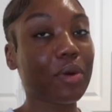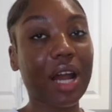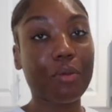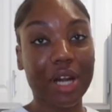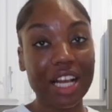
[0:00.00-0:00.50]

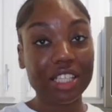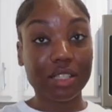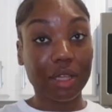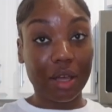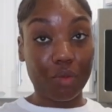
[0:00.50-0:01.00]
when, when I
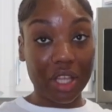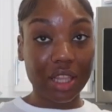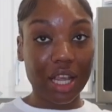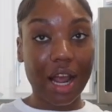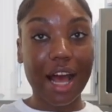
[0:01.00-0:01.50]
just went
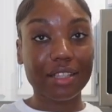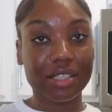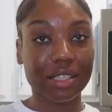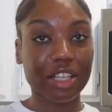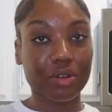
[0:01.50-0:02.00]
there, I
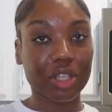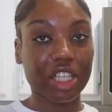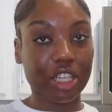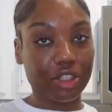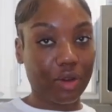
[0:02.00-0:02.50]
just literally
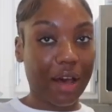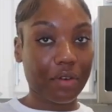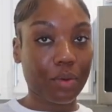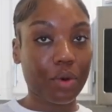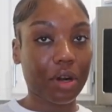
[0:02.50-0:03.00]
did a
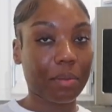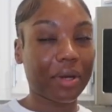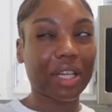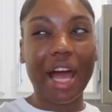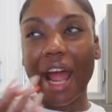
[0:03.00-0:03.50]
drive-up order.
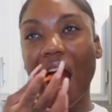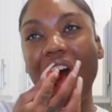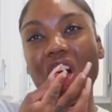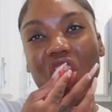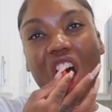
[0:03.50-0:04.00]
But, like, I
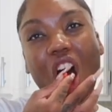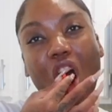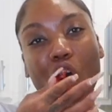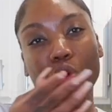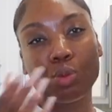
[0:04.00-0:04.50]
don't
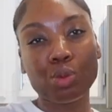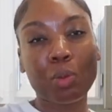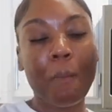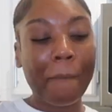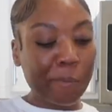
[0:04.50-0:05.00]
know.
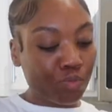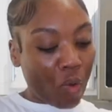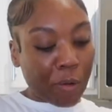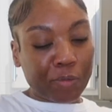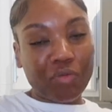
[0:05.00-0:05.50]

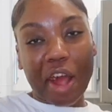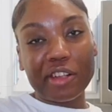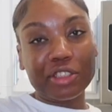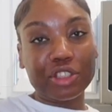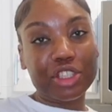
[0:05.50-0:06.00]
I
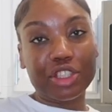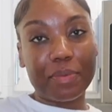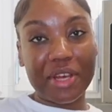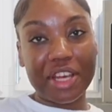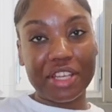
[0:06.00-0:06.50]
think it just
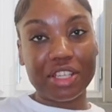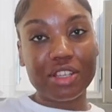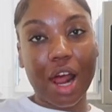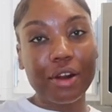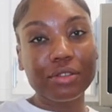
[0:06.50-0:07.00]
depends.
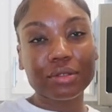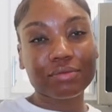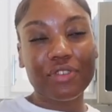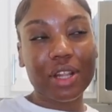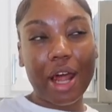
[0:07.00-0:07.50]
Because I
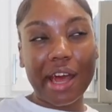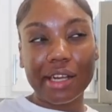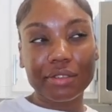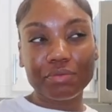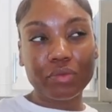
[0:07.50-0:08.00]
don't feel
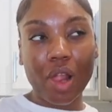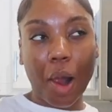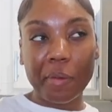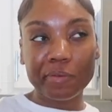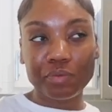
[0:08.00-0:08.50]
like
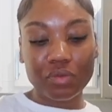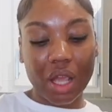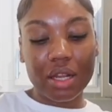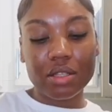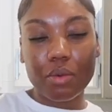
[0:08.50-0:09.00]

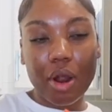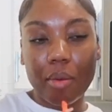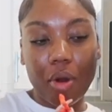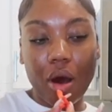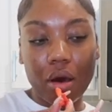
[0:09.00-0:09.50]
I need to wear
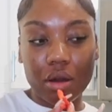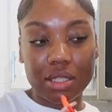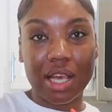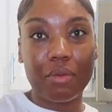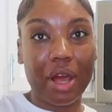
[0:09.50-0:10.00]
a bra all the
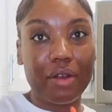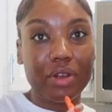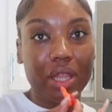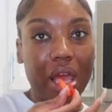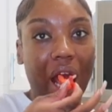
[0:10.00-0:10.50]
time with
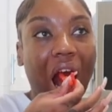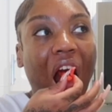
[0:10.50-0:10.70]
everything.